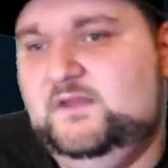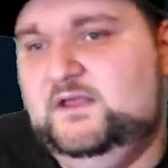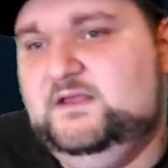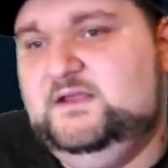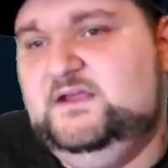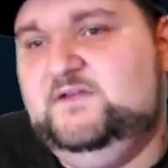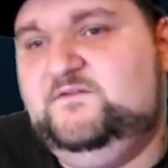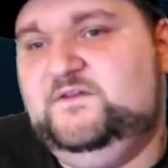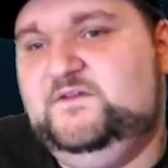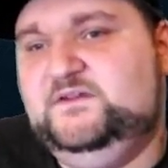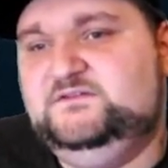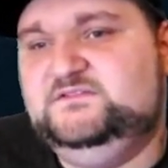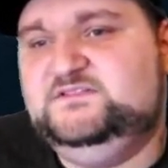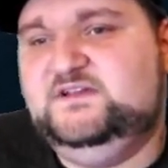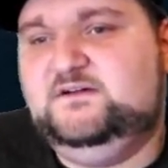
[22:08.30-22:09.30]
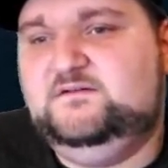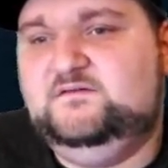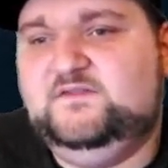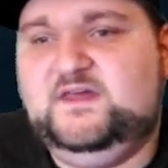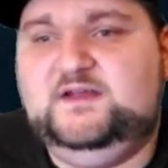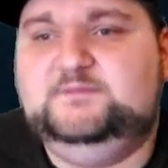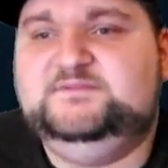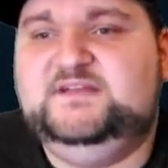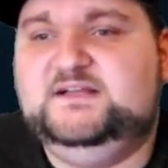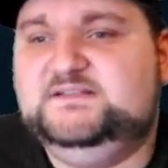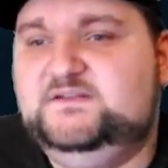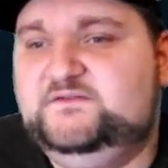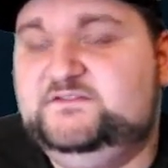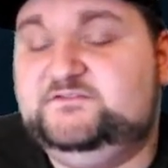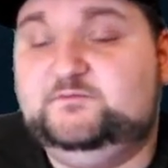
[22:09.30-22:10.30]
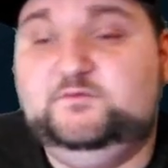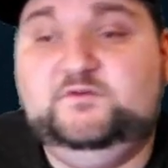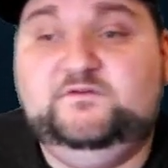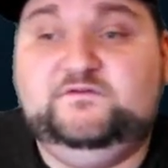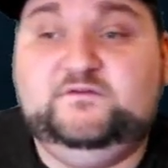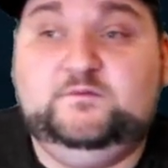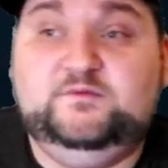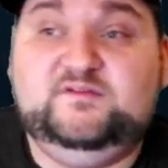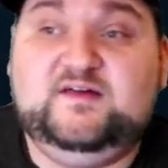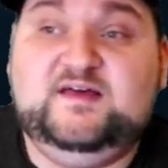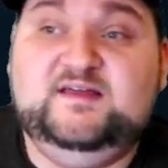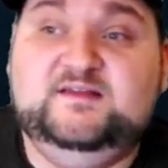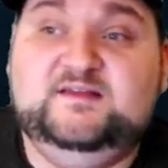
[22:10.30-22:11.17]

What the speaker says: If they do so, that objective is removed from play.